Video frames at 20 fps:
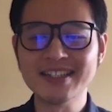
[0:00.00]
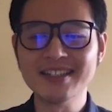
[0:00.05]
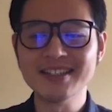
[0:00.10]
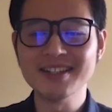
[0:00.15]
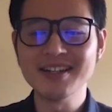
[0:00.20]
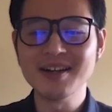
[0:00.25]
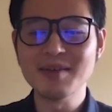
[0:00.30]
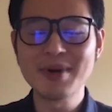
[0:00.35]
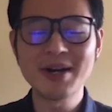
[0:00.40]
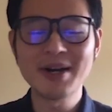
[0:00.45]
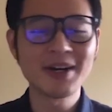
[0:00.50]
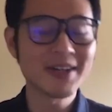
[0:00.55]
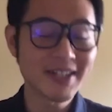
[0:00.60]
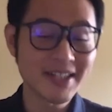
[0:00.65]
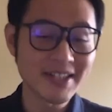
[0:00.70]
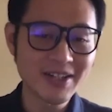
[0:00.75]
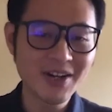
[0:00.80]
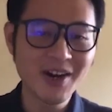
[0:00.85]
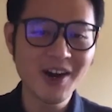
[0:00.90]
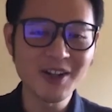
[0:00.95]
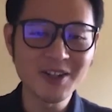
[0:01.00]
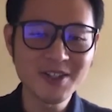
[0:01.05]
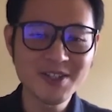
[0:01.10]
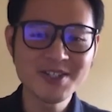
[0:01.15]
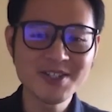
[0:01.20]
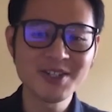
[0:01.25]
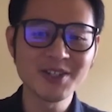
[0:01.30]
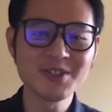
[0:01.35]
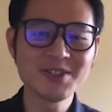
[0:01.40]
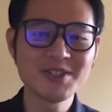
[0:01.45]
American
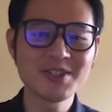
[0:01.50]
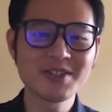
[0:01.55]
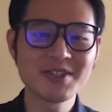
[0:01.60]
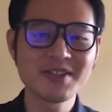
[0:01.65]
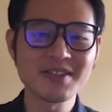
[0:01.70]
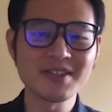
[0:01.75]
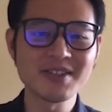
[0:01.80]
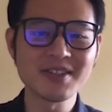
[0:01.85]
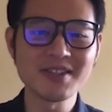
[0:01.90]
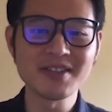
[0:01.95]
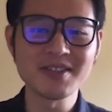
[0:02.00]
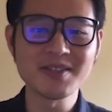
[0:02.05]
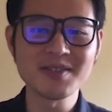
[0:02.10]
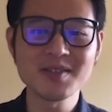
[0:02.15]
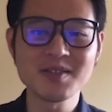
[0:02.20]
college culture, the